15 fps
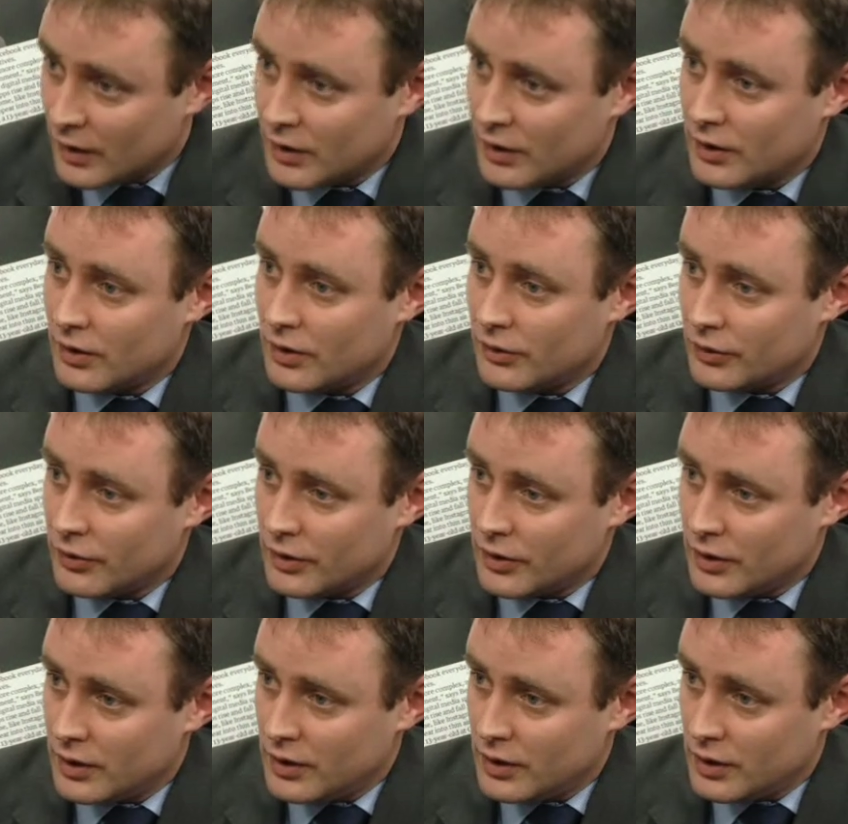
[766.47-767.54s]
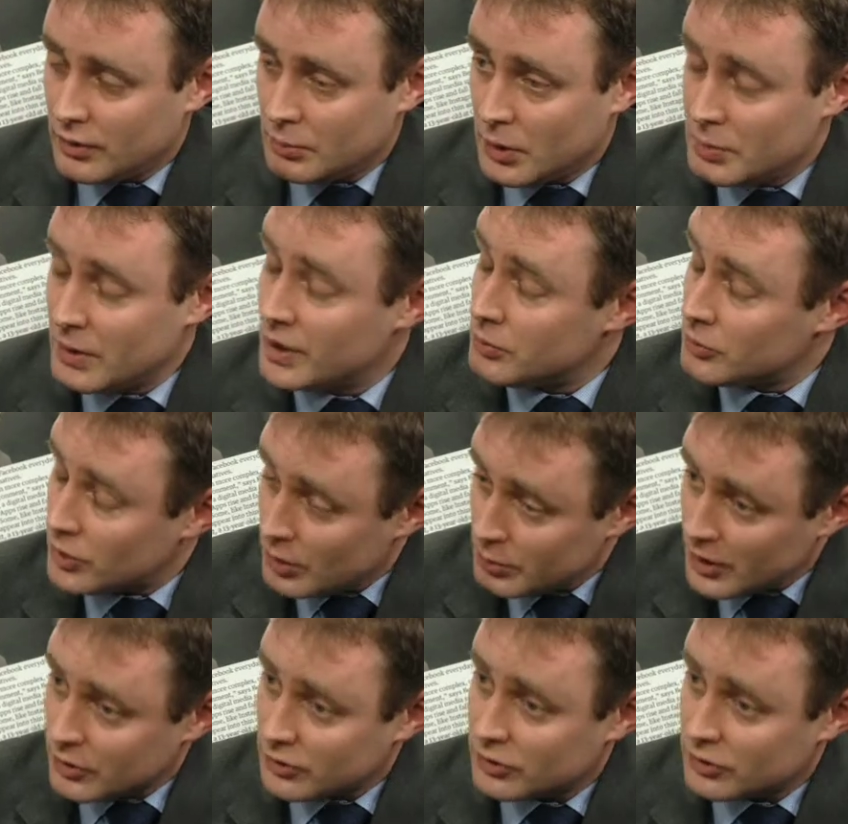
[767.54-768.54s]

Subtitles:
for the more medium term, yes.